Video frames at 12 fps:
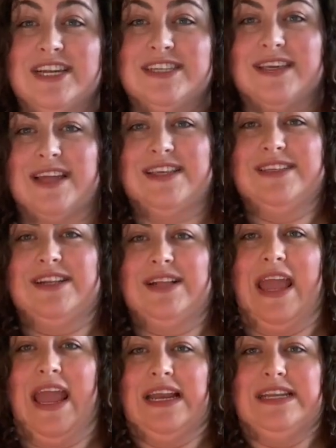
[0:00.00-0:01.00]
It's got these little
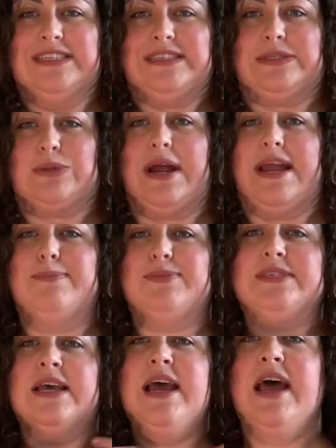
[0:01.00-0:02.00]
candy stripes